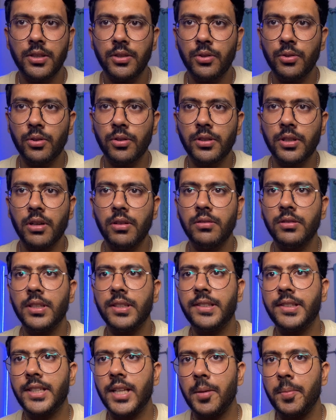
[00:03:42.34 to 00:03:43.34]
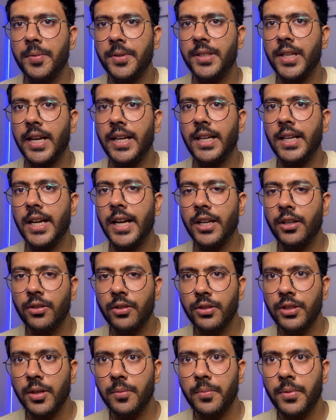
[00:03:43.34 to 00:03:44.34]
note down the steps that led
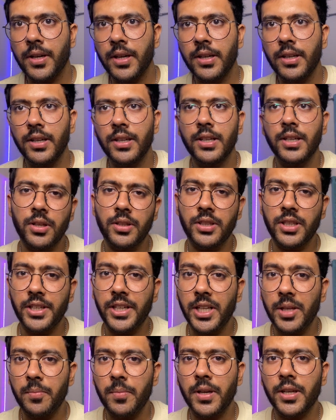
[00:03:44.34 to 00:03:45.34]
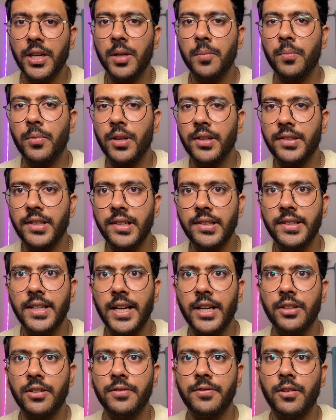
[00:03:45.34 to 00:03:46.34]
to the bug, the debugging process
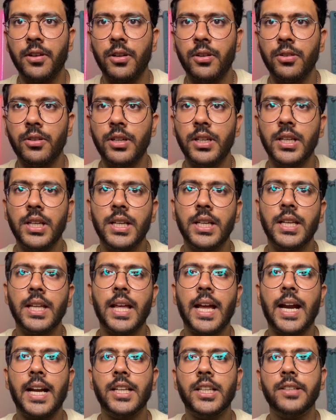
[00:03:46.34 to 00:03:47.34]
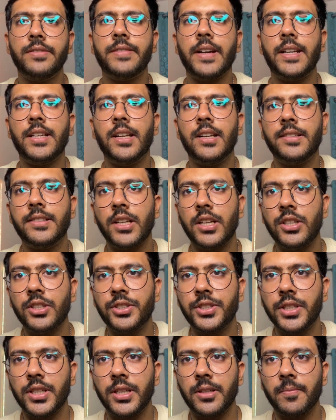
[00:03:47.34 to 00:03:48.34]
that you followed, and the final
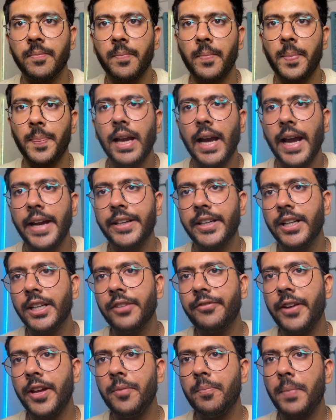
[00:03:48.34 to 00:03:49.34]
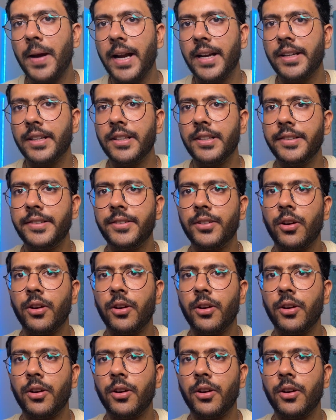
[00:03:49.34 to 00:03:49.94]
solution Identify patterns